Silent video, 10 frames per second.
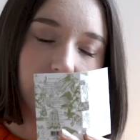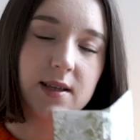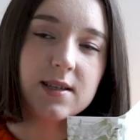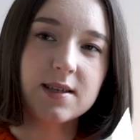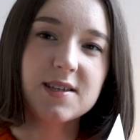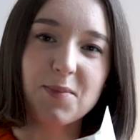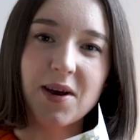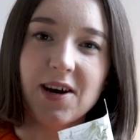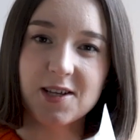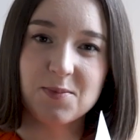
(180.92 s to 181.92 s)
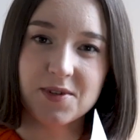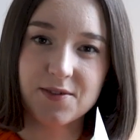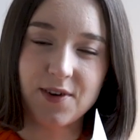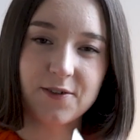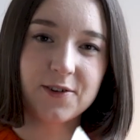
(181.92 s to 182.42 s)
This is my husband's
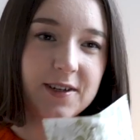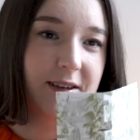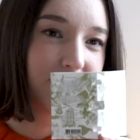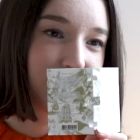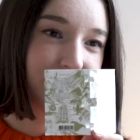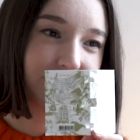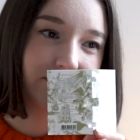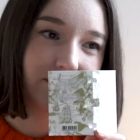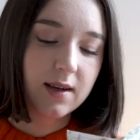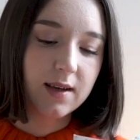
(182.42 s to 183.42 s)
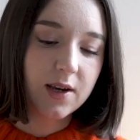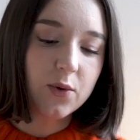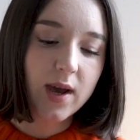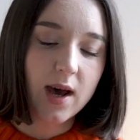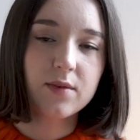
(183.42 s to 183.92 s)
favorite. Here
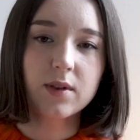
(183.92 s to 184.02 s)
we have a